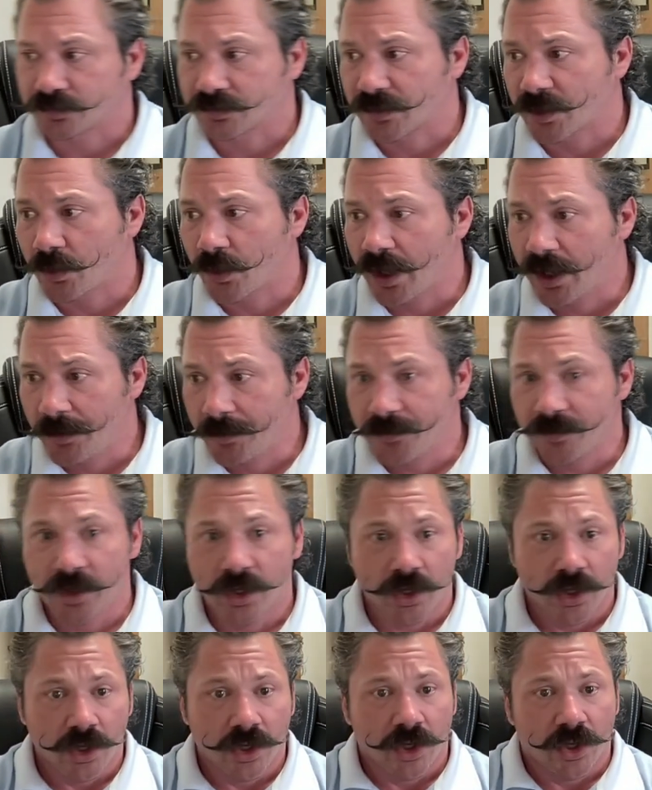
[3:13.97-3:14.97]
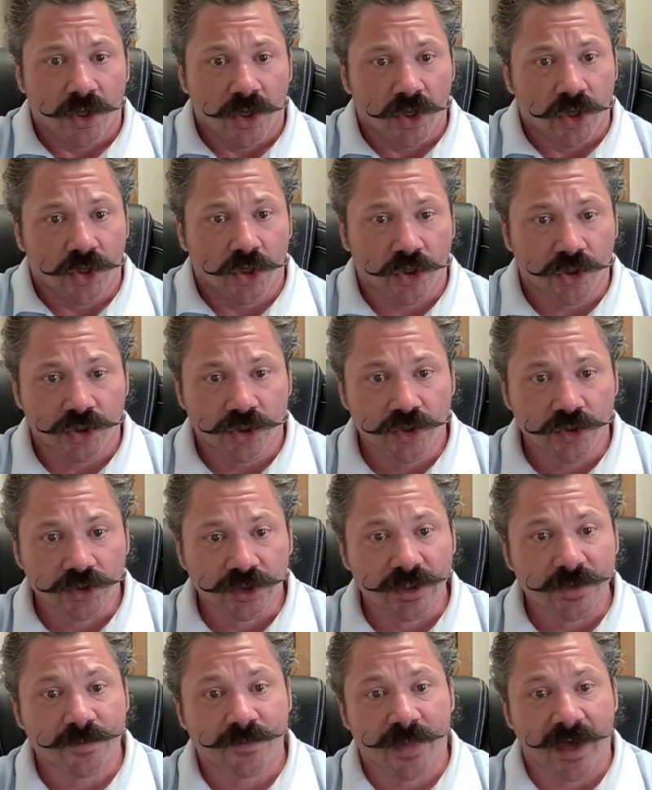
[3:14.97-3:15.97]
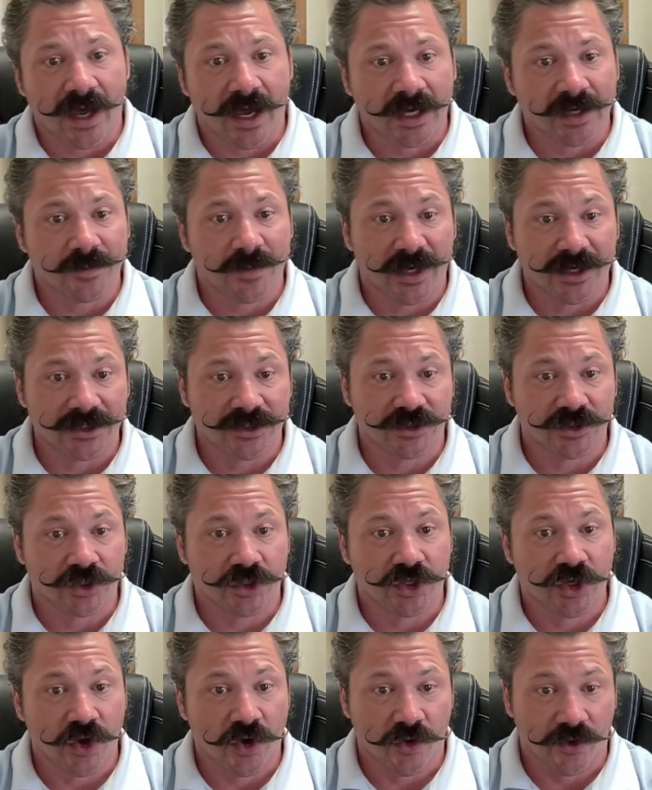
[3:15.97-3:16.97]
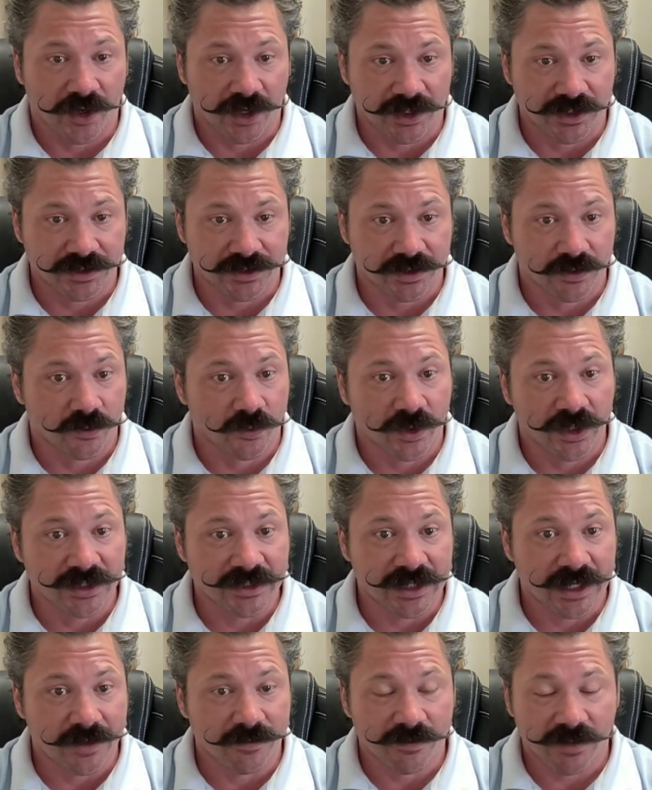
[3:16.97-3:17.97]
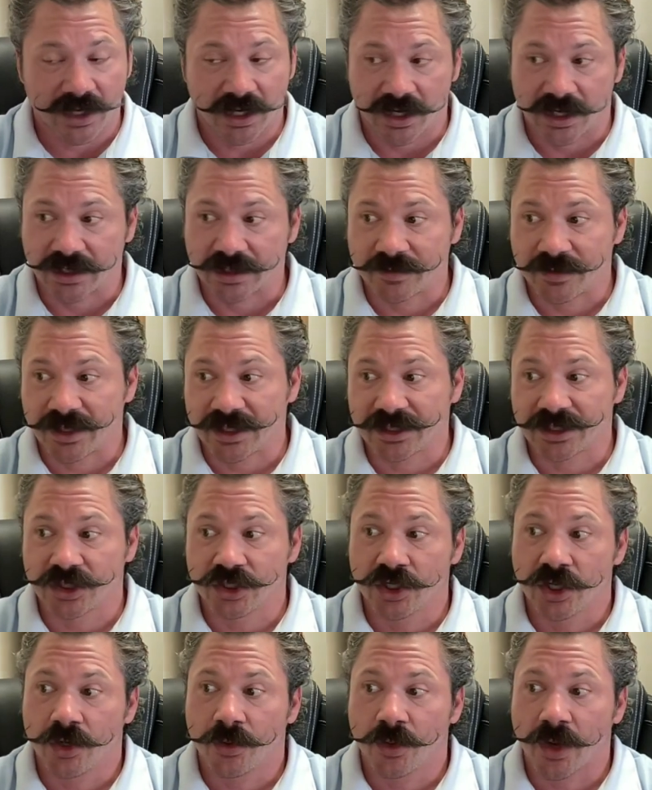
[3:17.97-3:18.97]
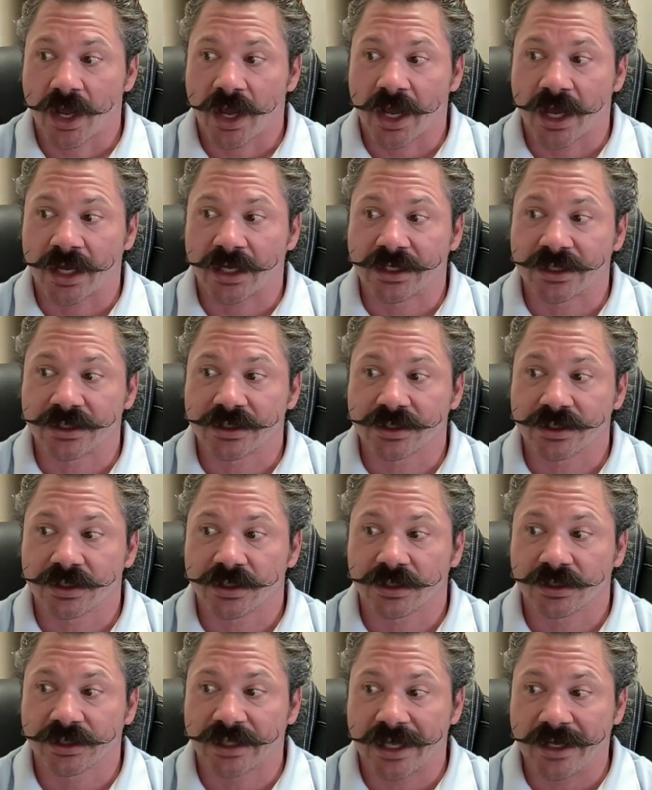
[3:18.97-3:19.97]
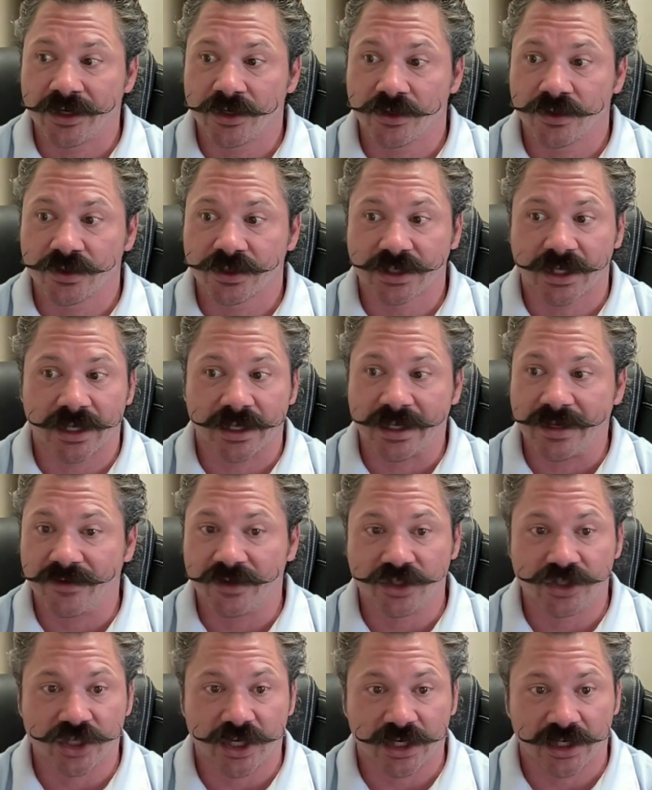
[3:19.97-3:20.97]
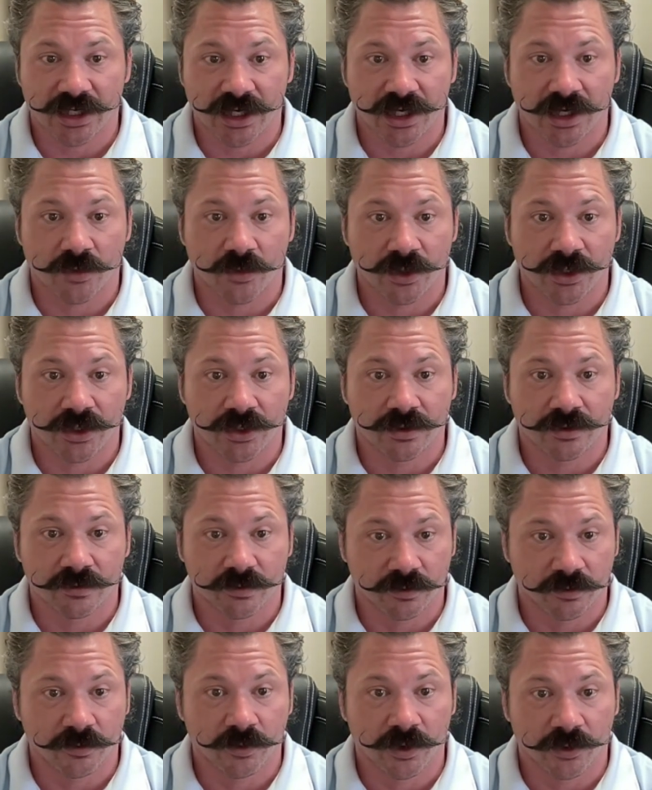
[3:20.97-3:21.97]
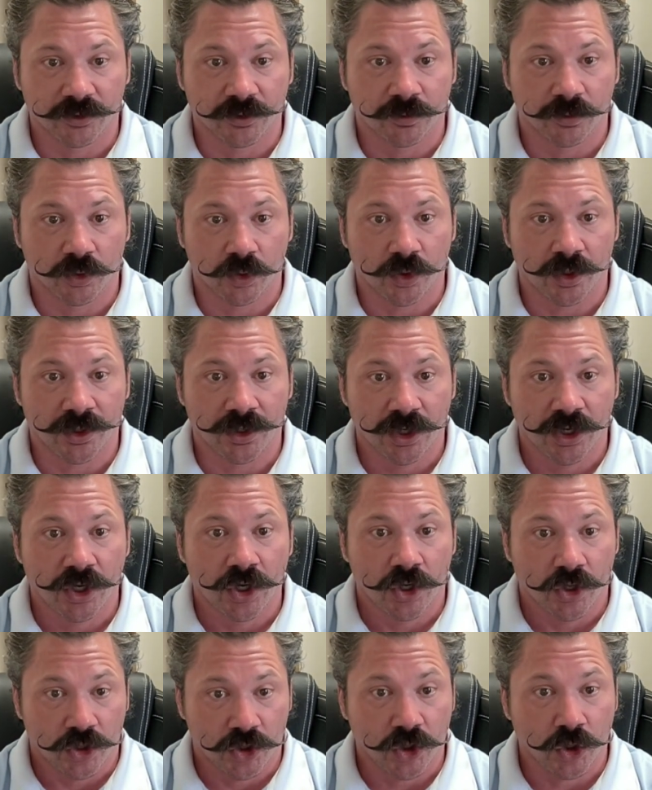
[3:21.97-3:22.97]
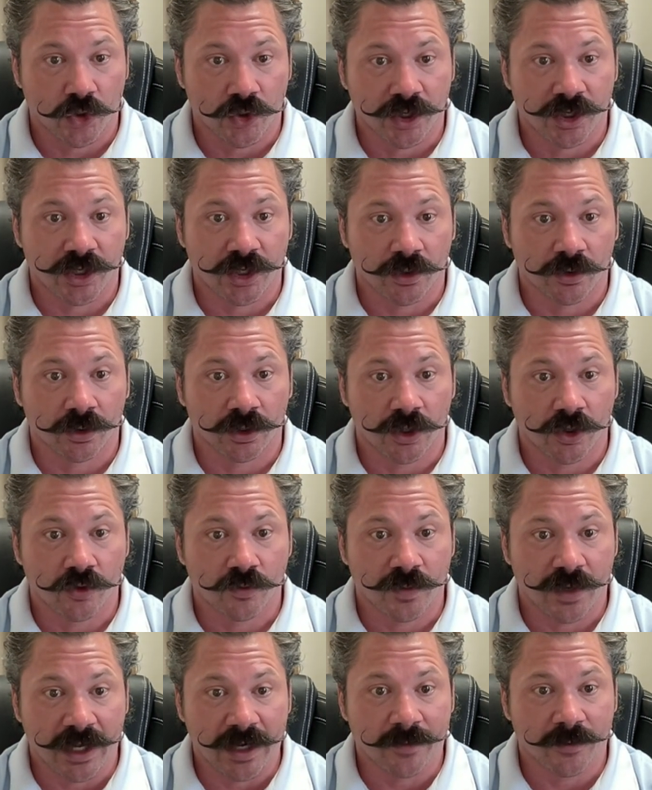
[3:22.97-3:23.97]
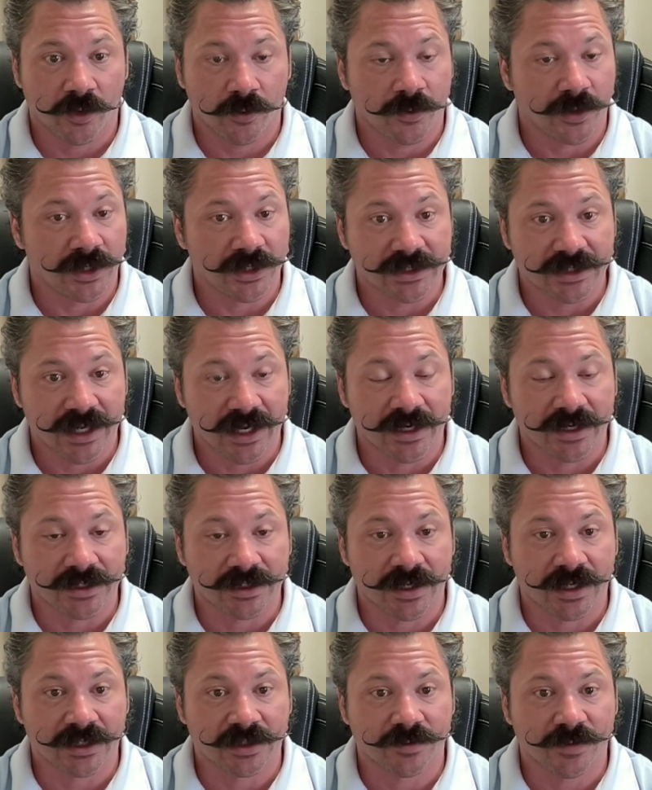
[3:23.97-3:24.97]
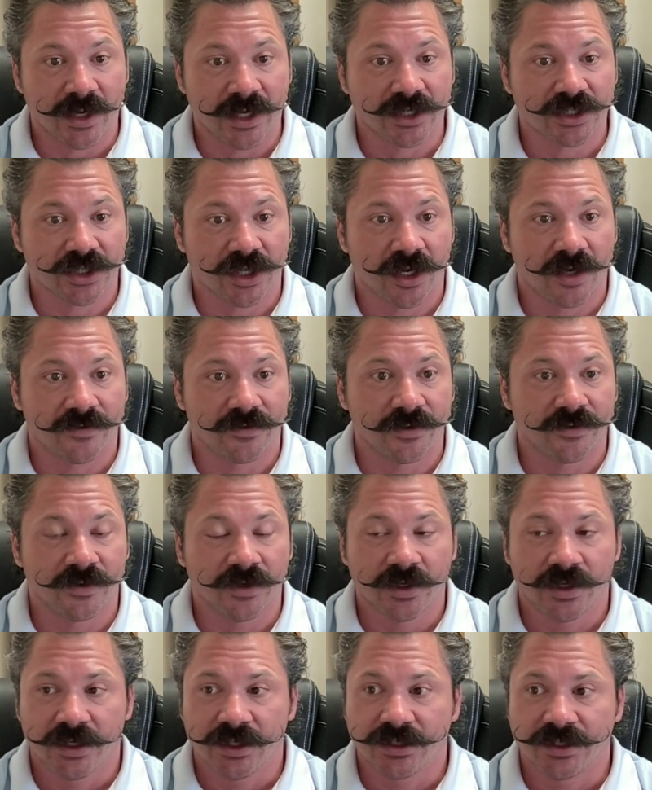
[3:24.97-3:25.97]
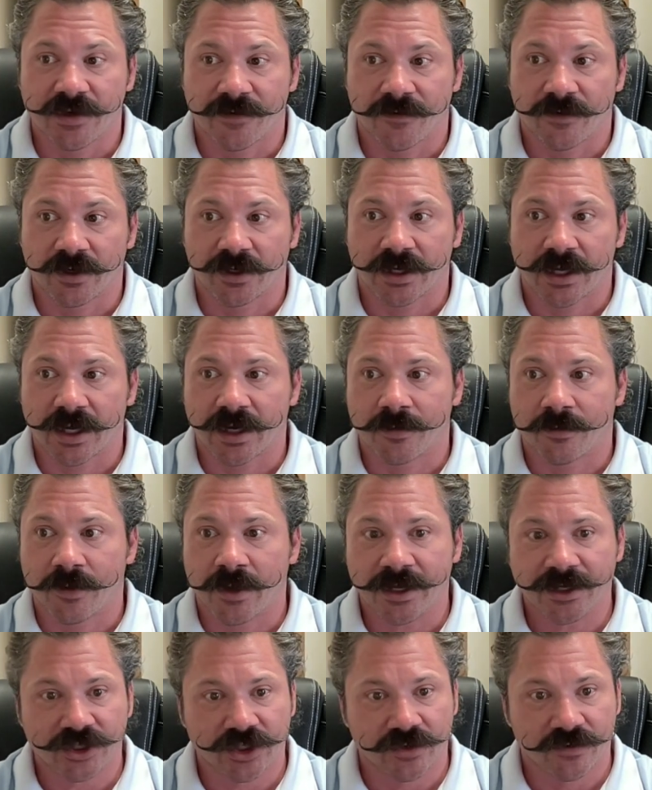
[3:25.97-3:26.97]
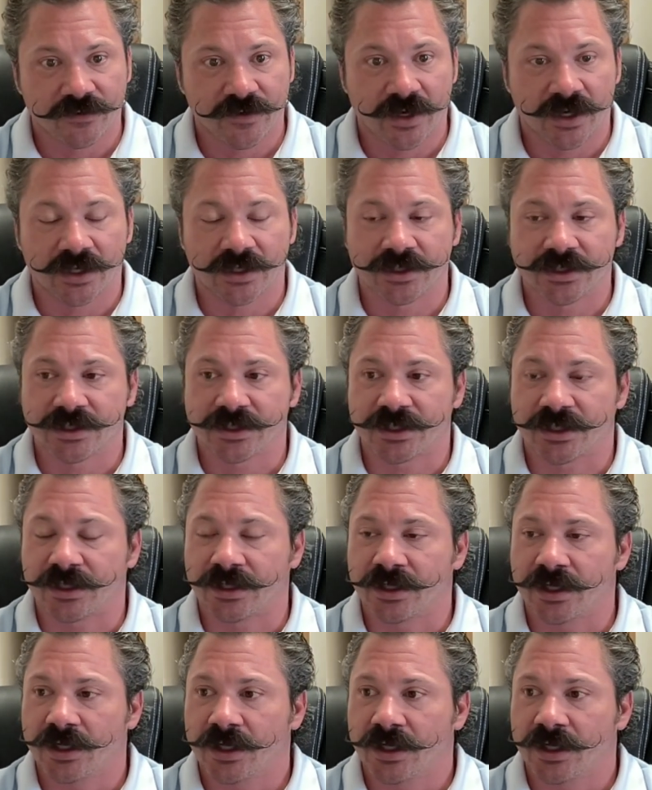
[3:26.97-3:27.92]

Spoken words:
Well, they're usually backed by securities. And what does that mean? It means as lenders, like even Jet Lending, we will deploy 30-year loan paper, but it's based off of different kind of pension funds and